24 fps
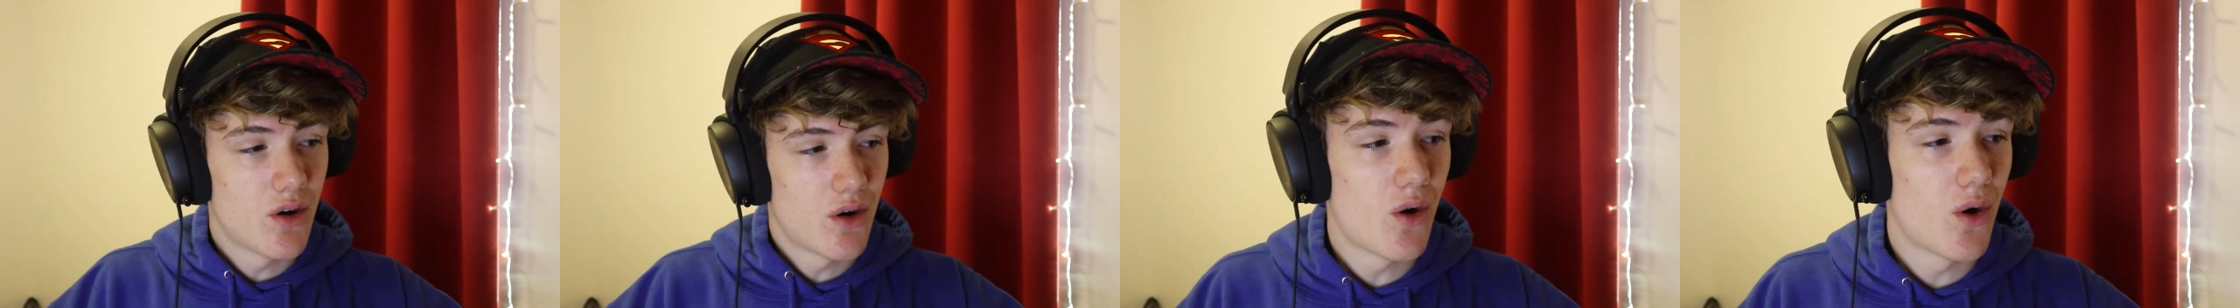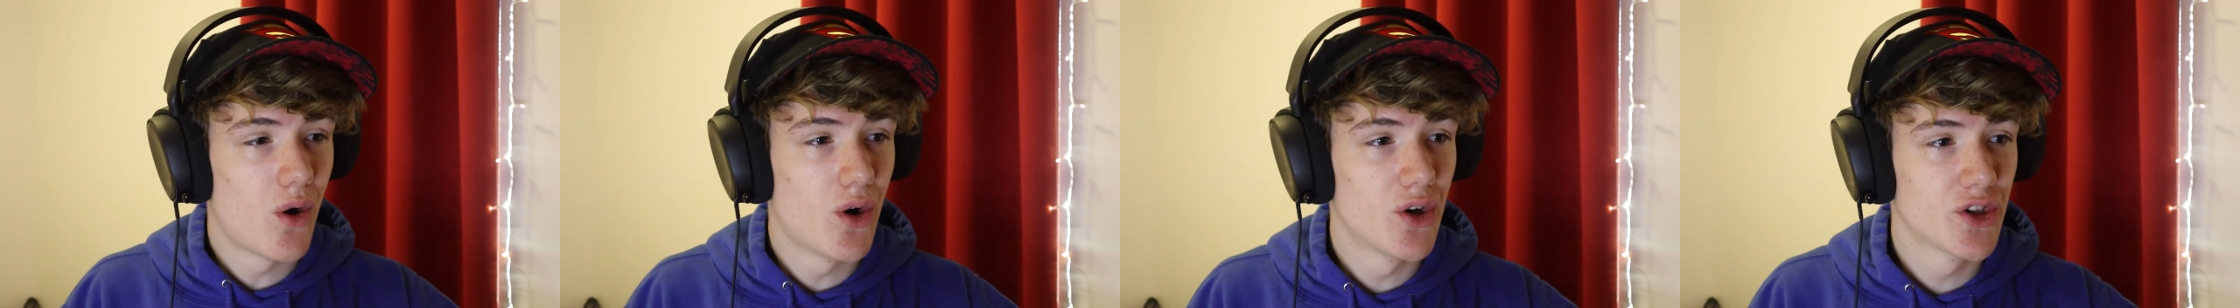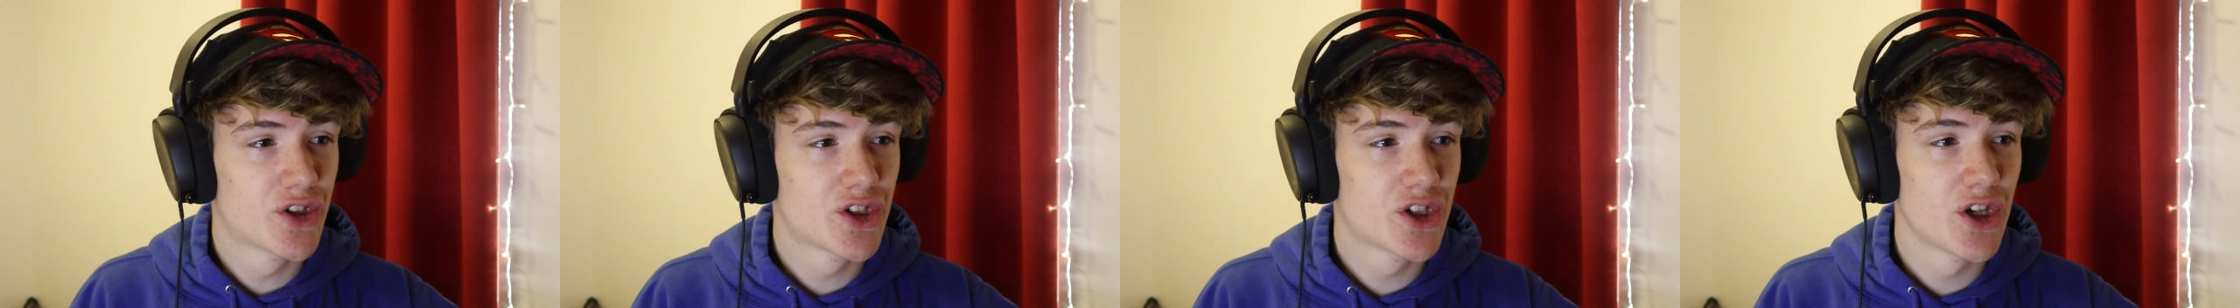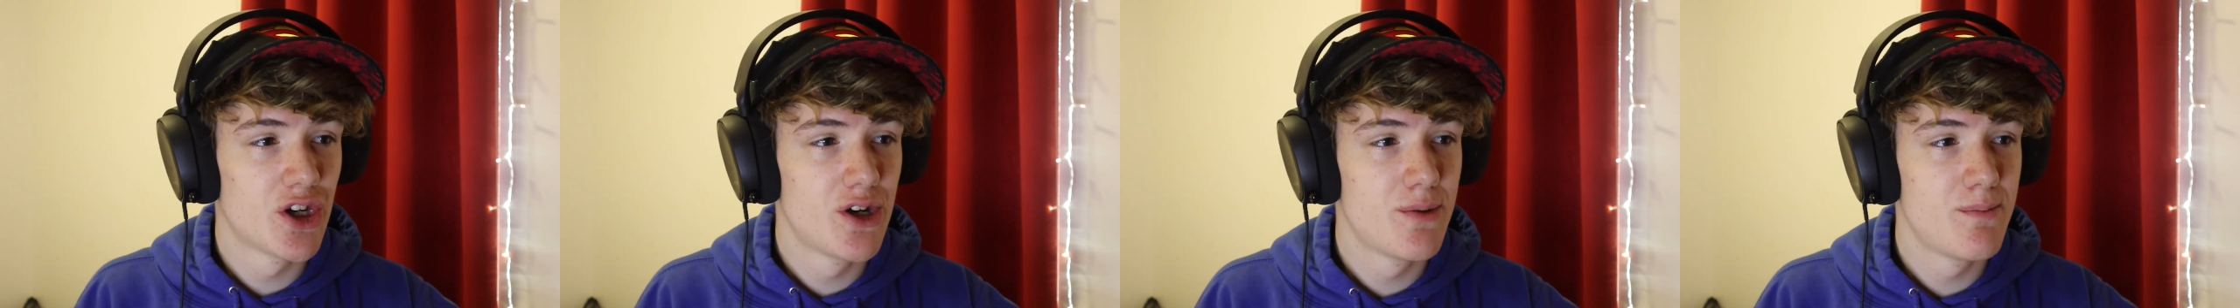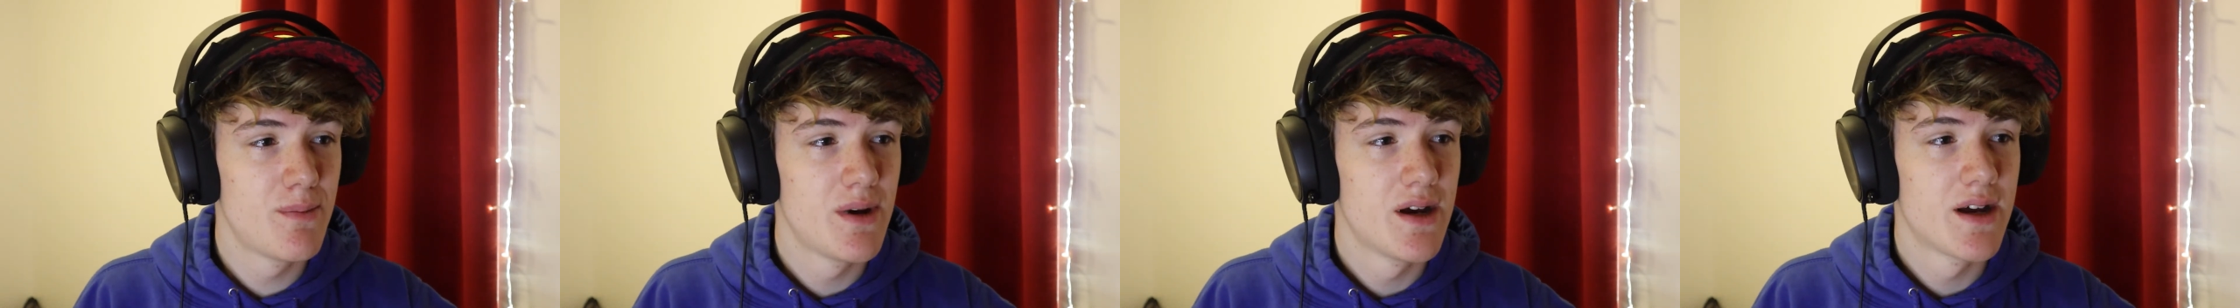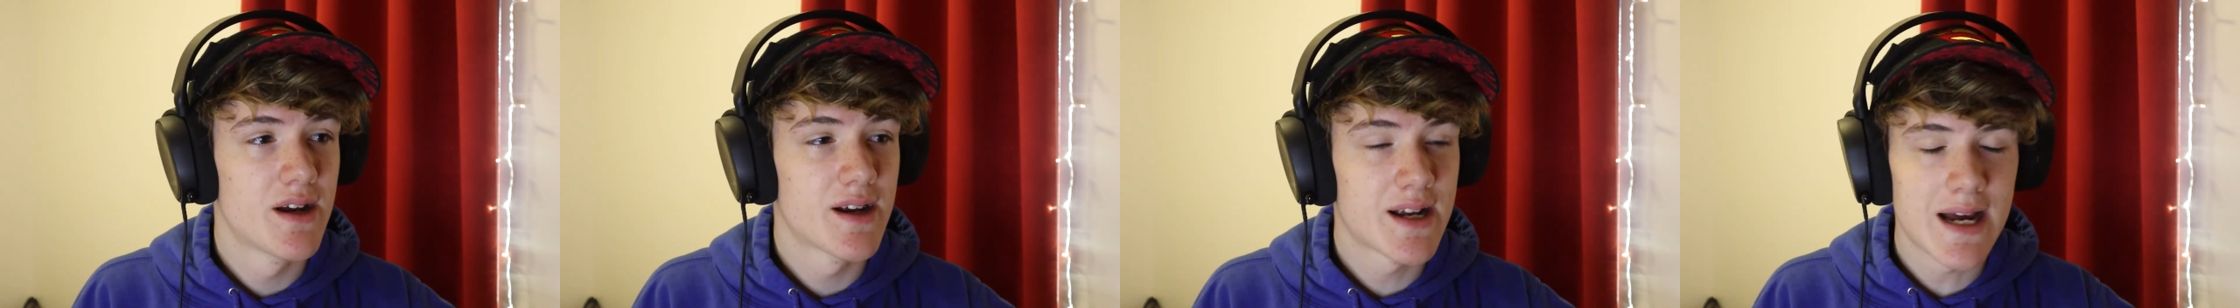
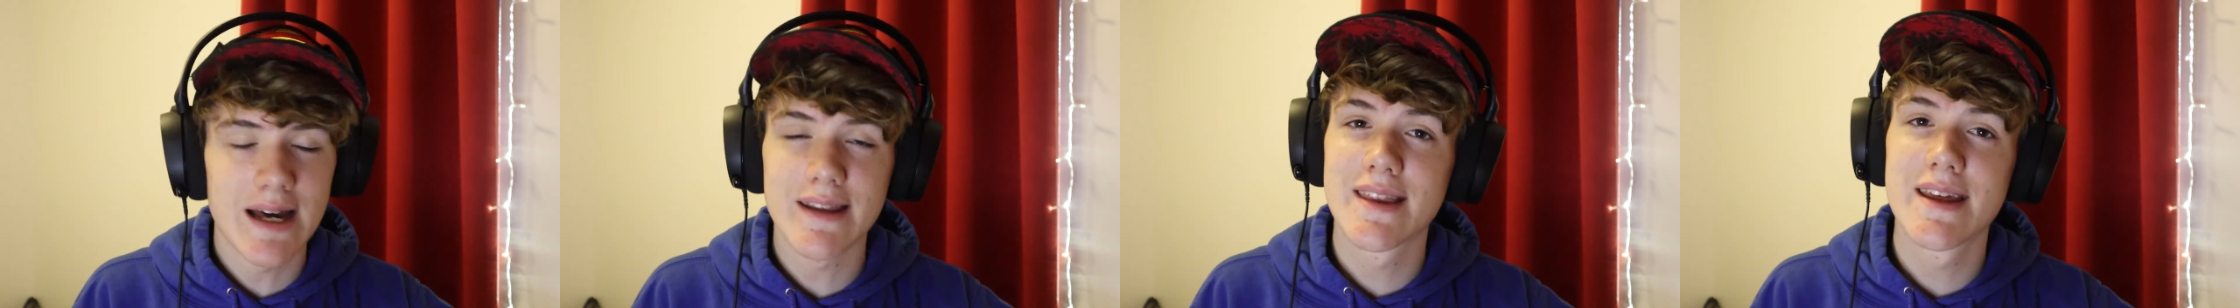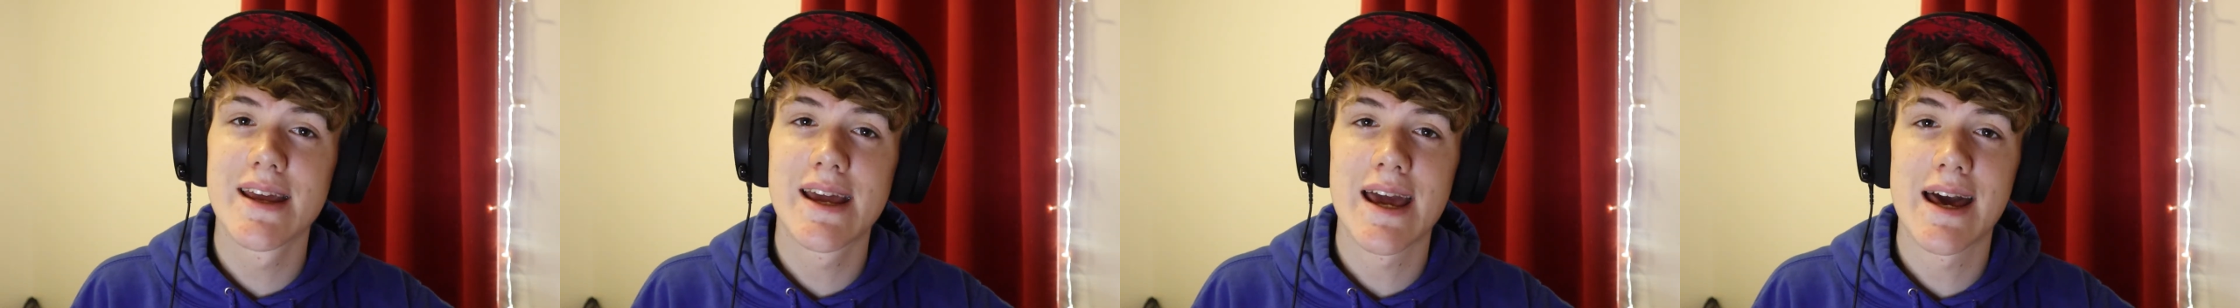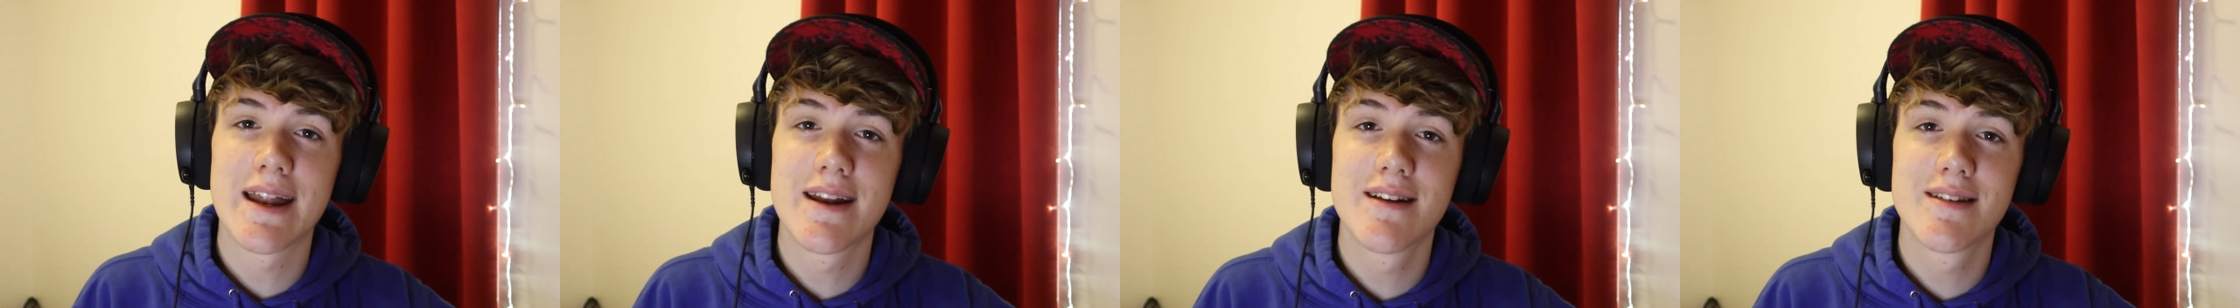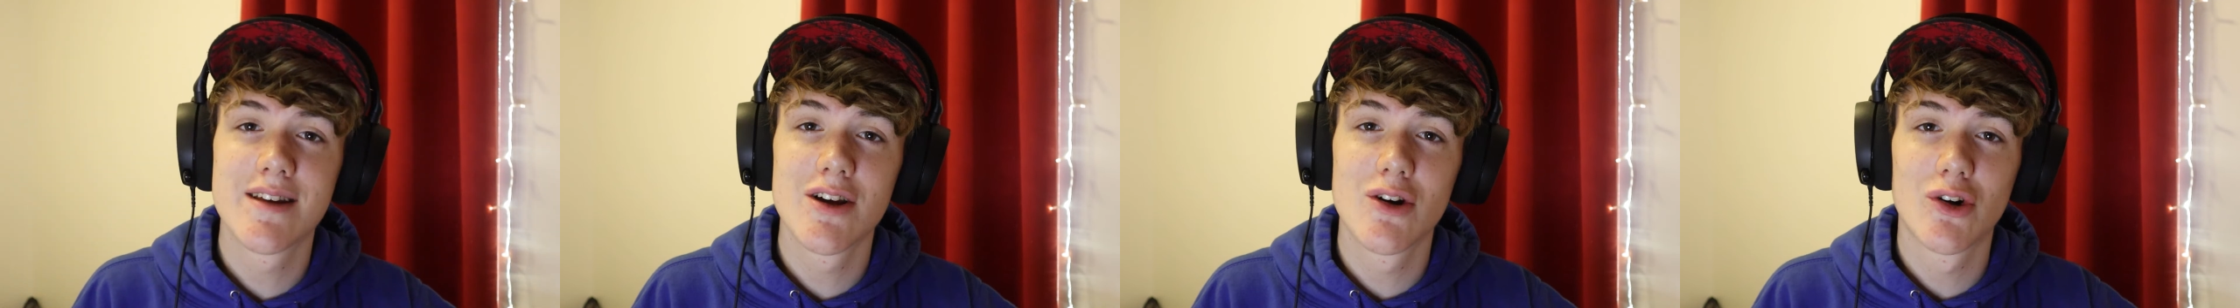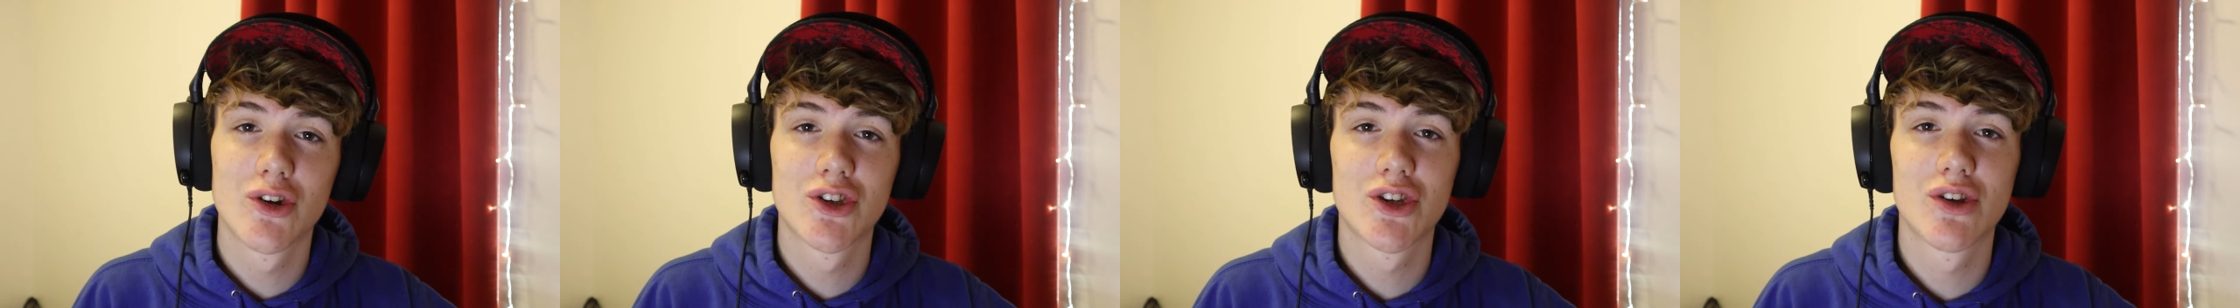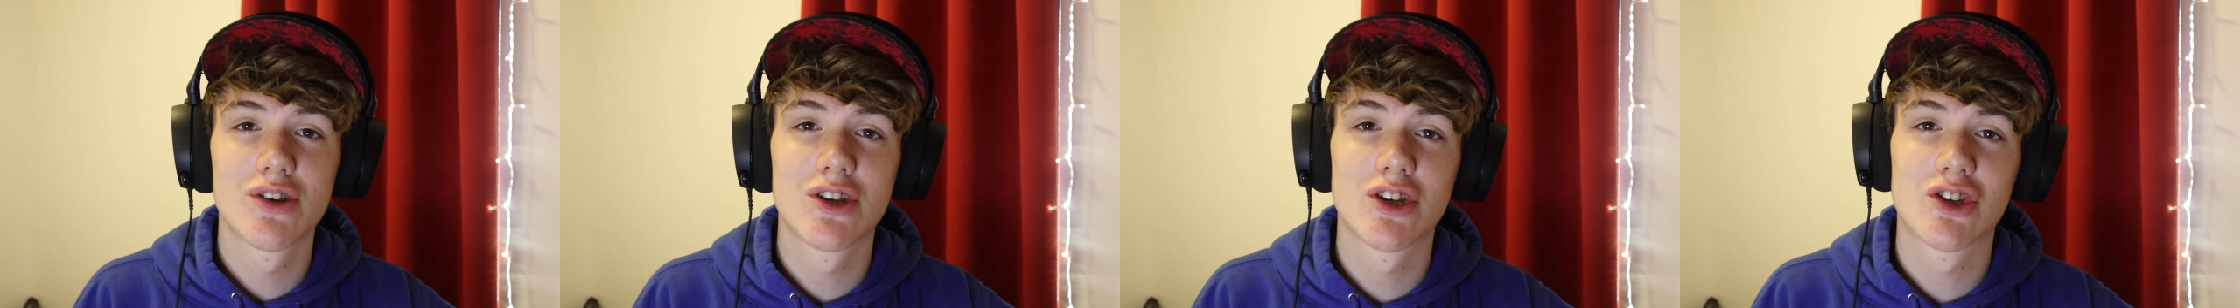Awesome. Kathleen Kennedy
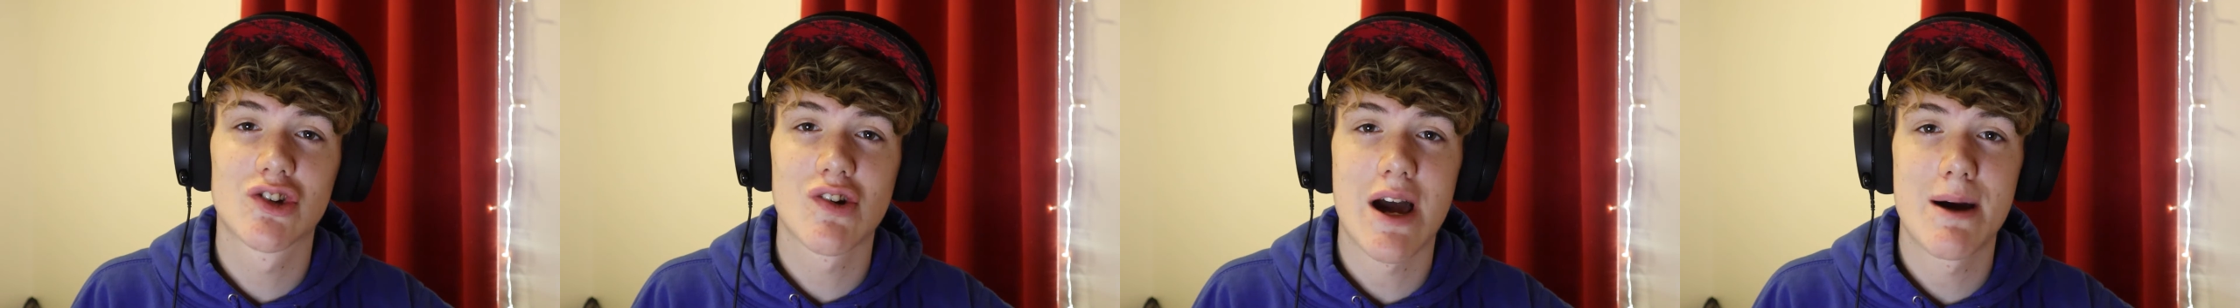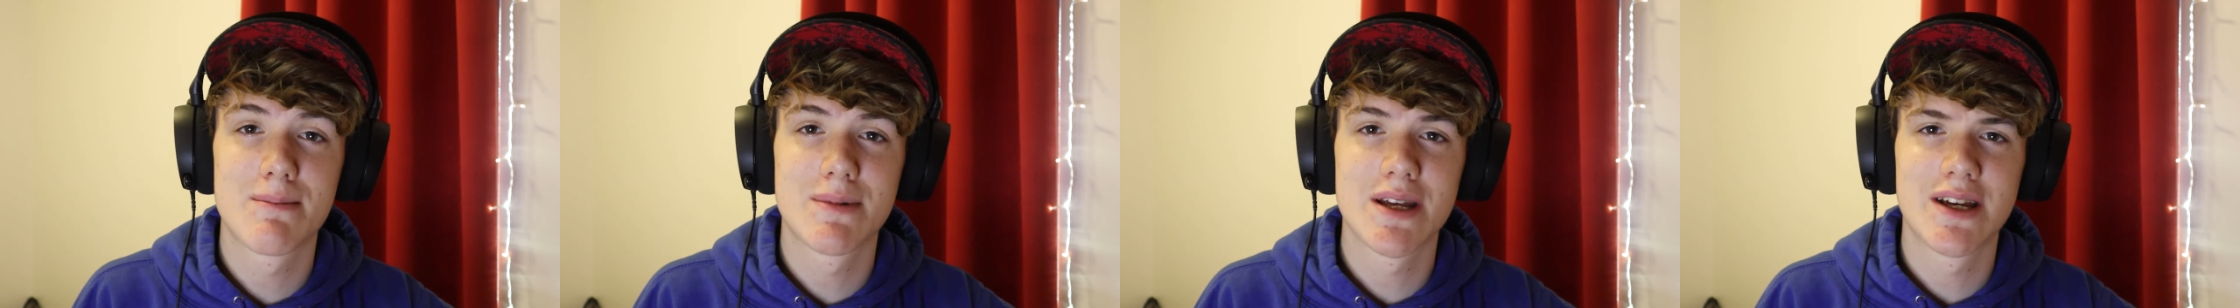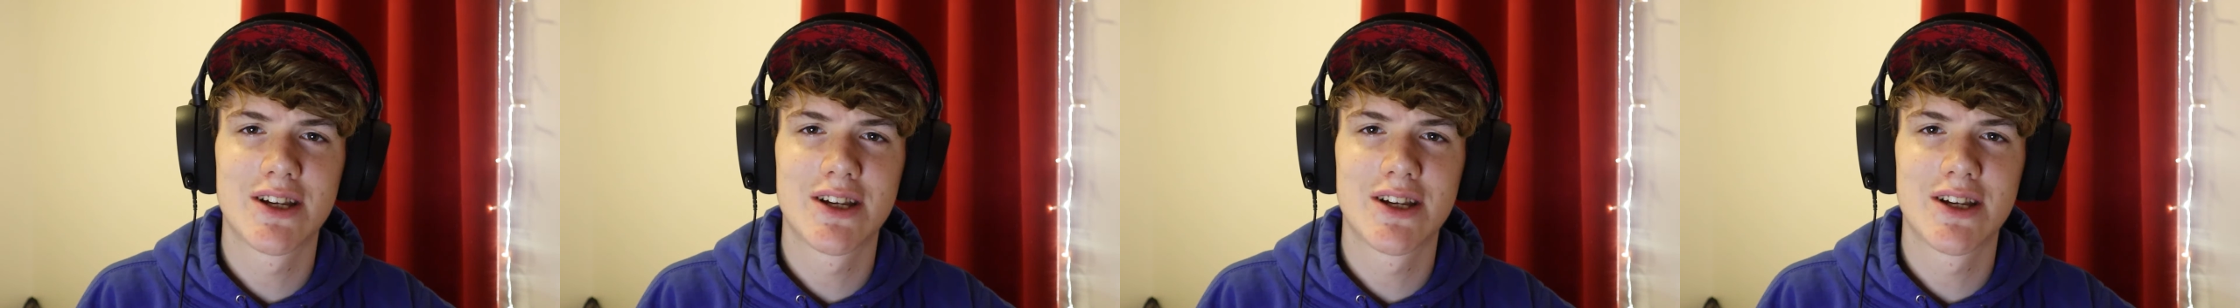also described